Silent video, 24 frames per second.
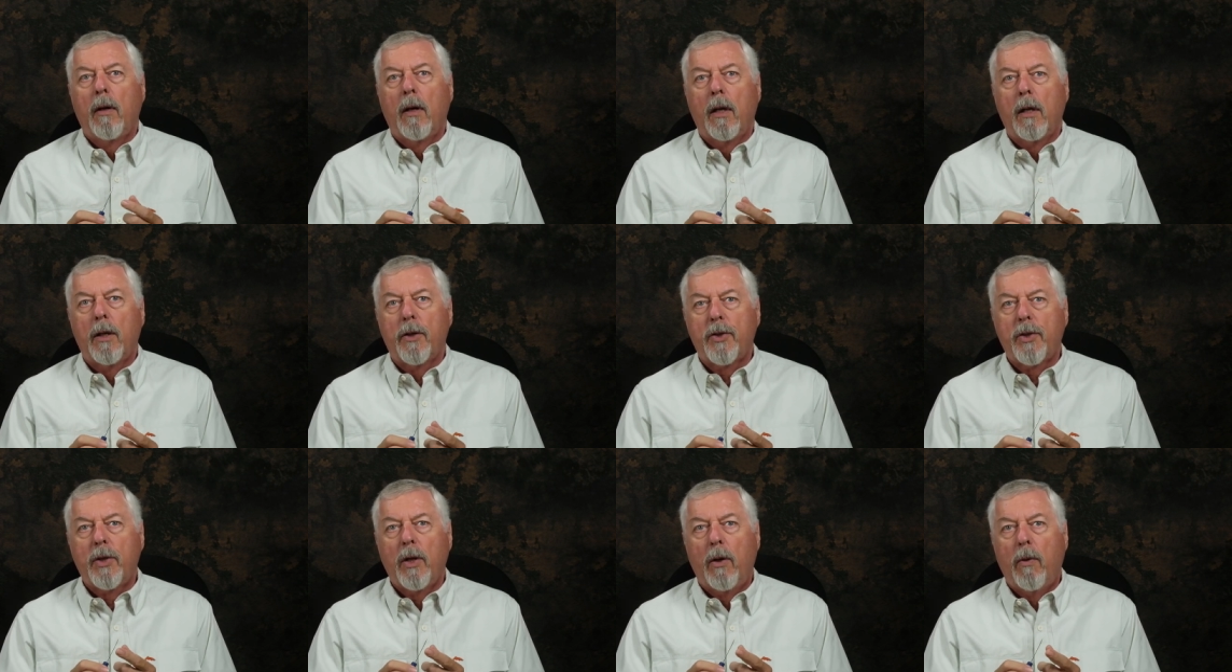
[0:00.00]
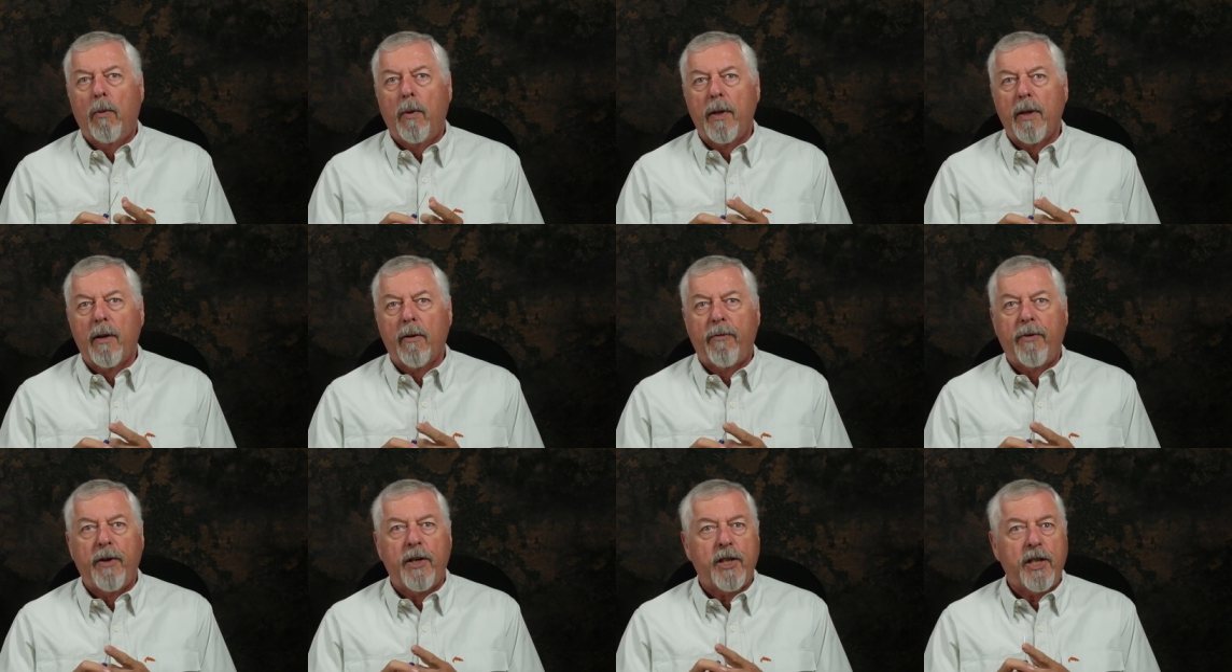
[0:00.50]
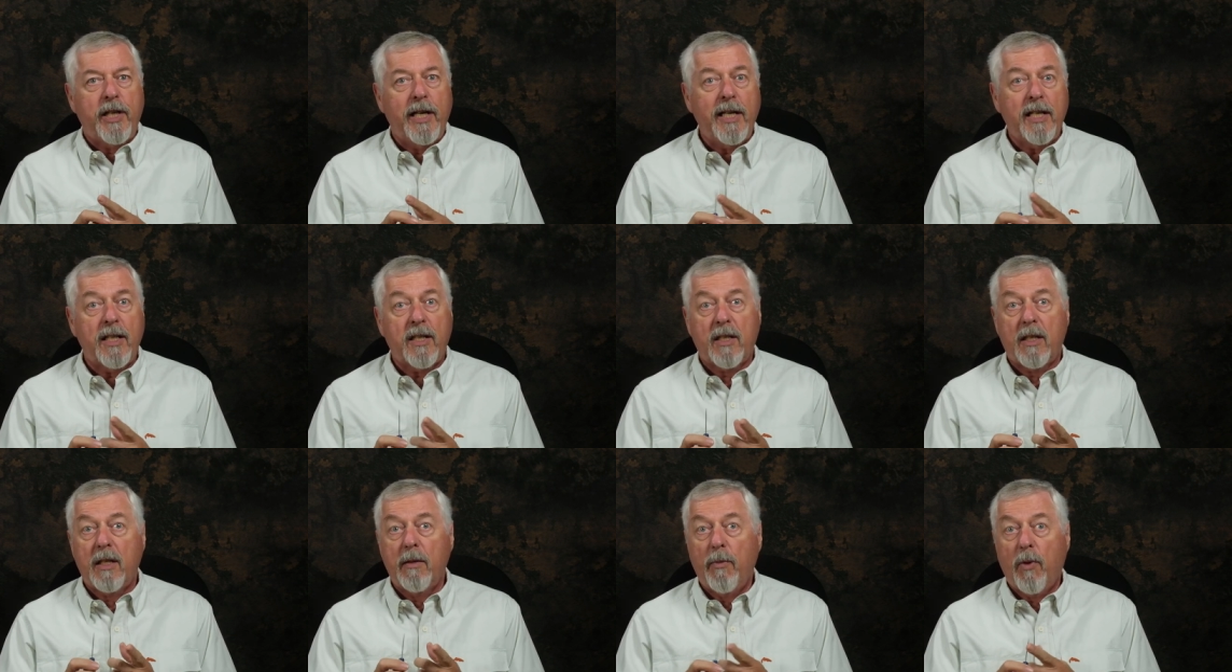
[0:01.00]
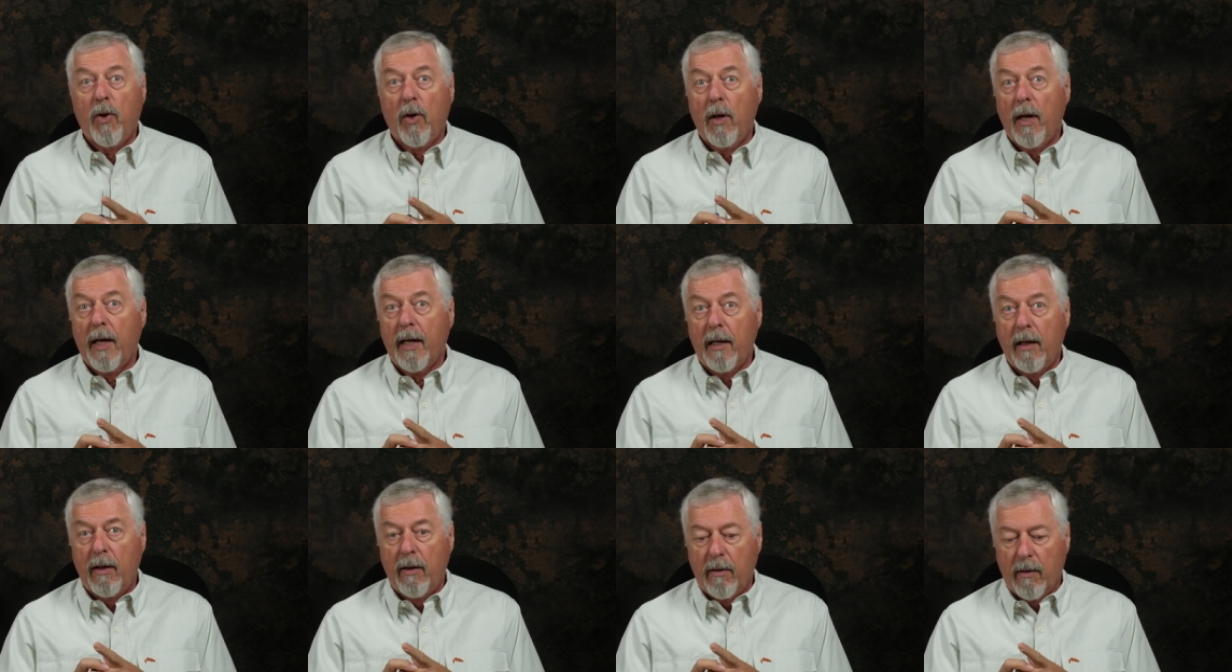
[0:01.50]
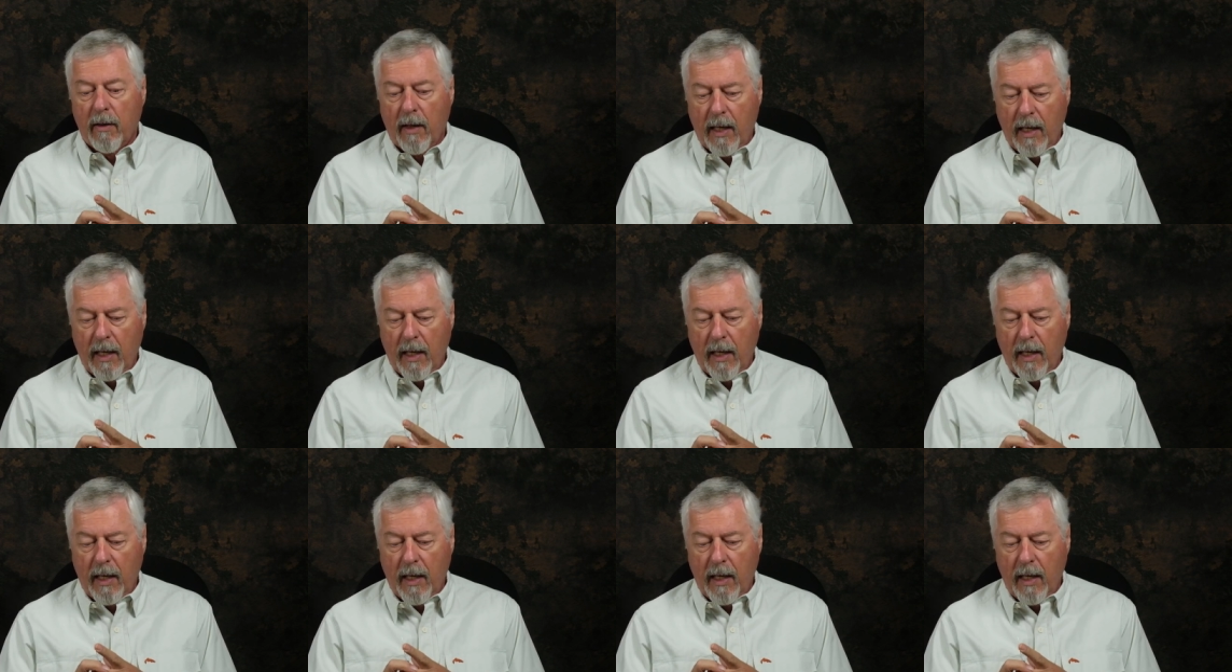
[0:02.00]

So when the fish hits, they're more likely to hook